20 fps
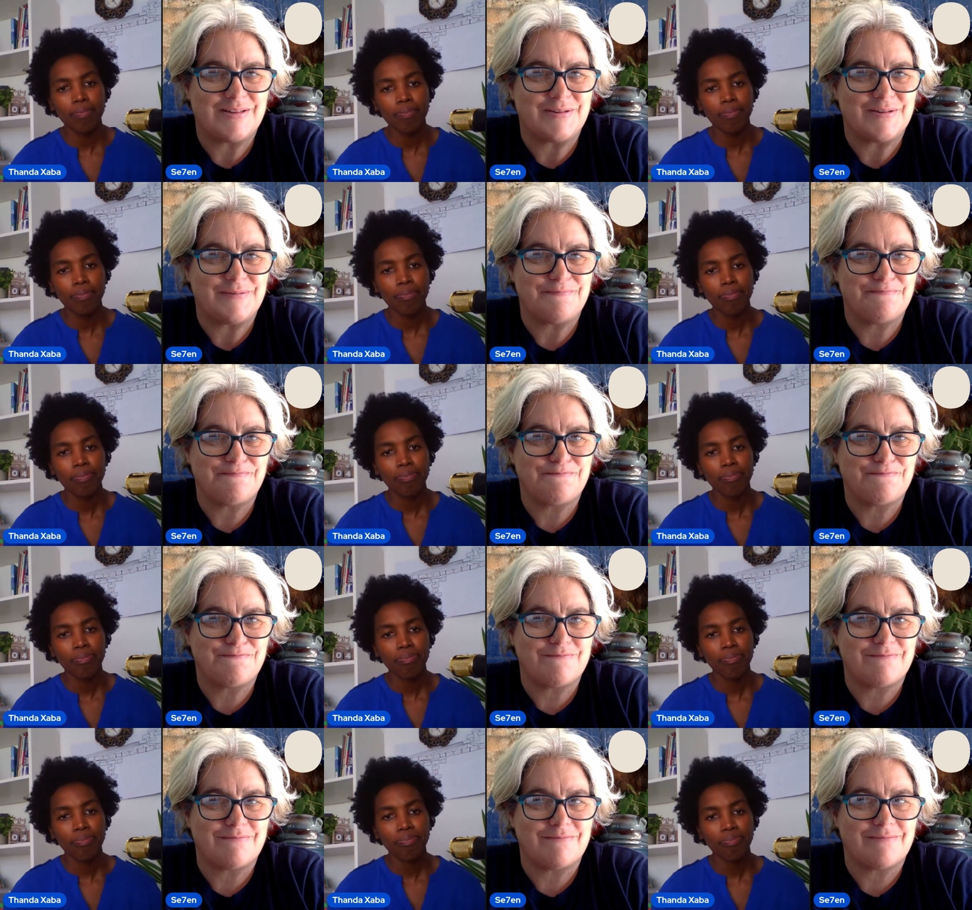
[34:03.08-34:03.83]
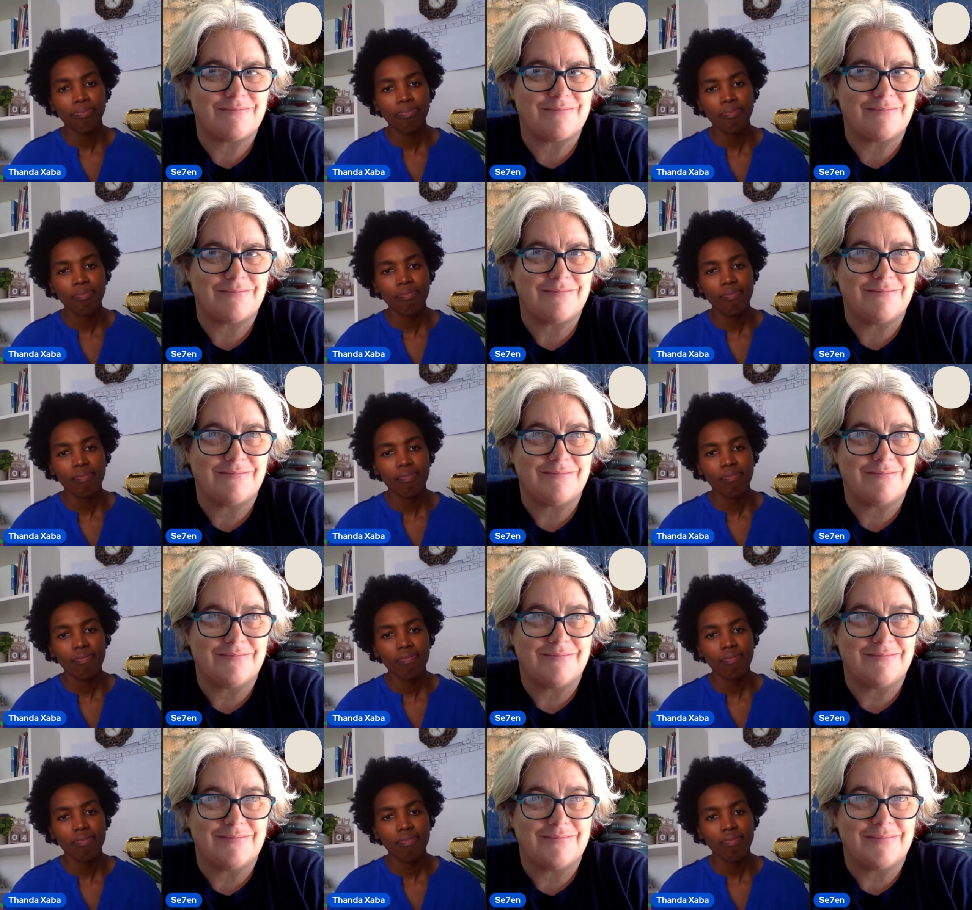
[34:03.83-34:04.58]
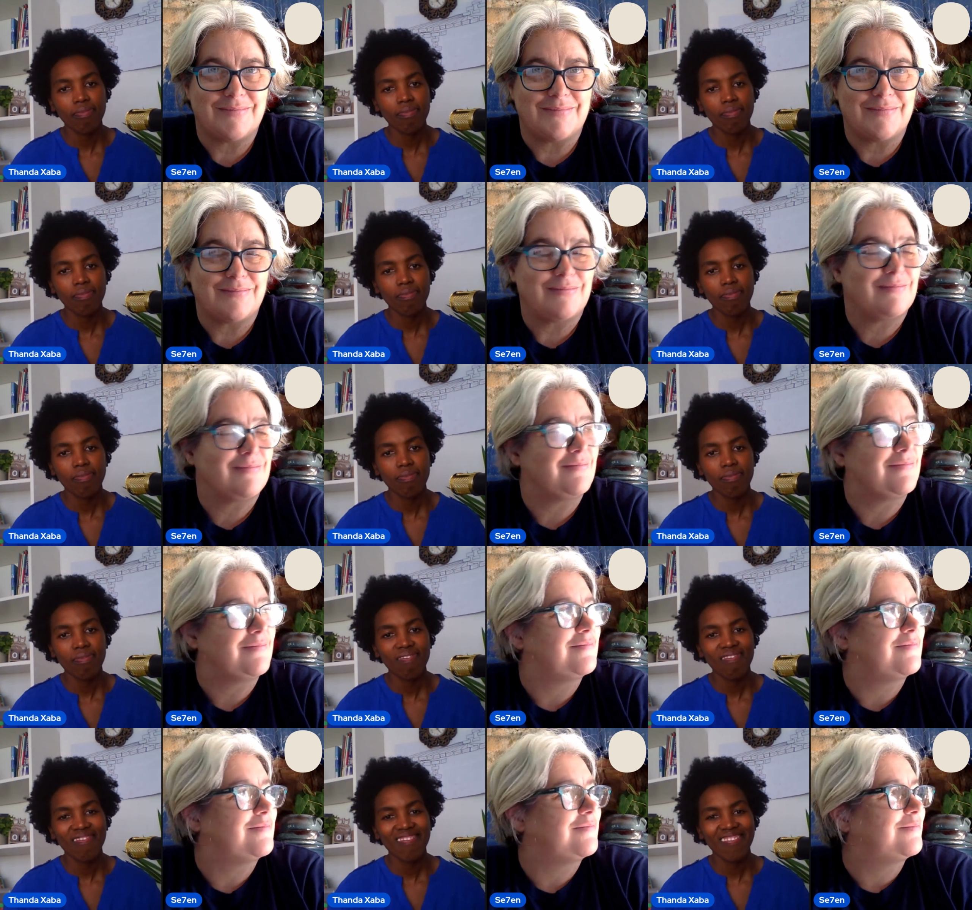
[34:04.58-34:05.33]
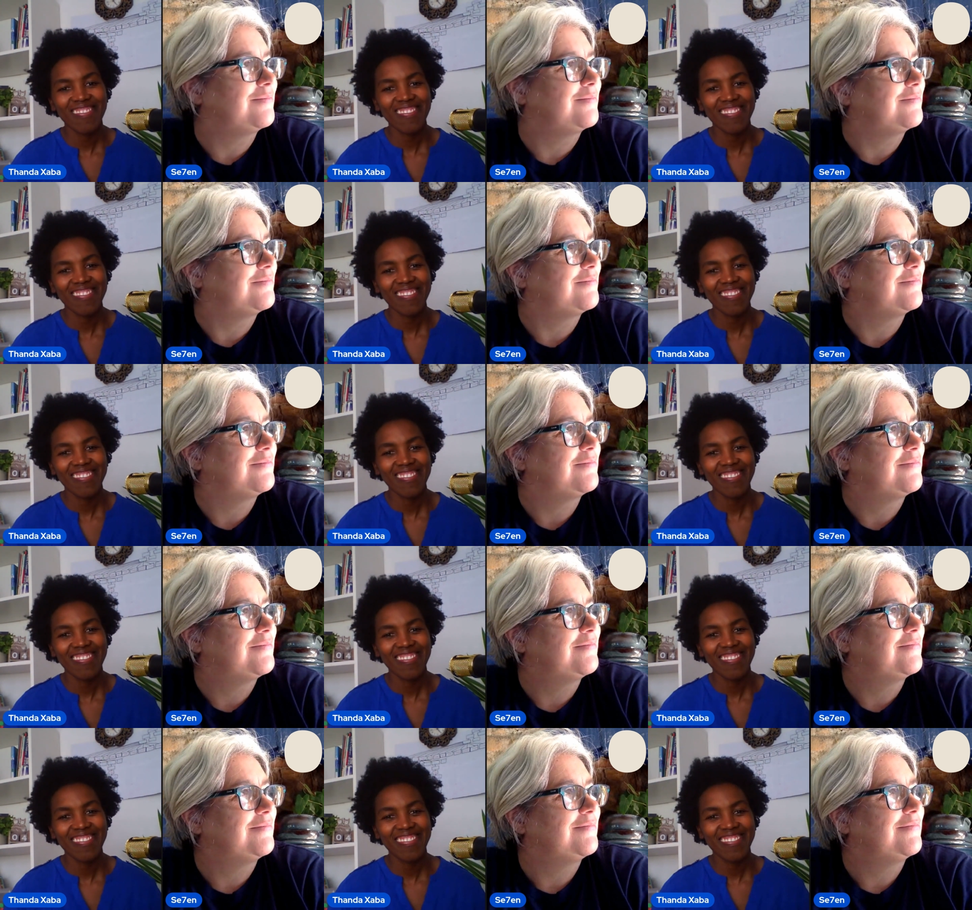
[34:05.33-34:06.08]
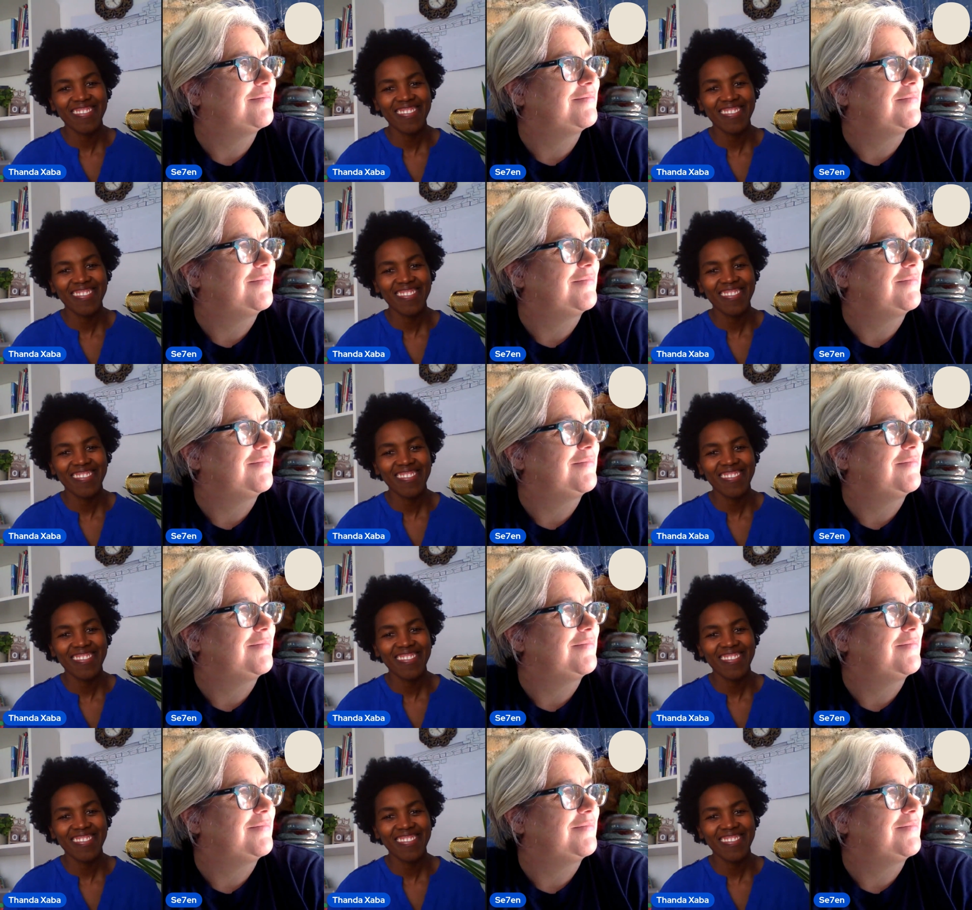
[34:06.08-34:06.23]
Nothing is said.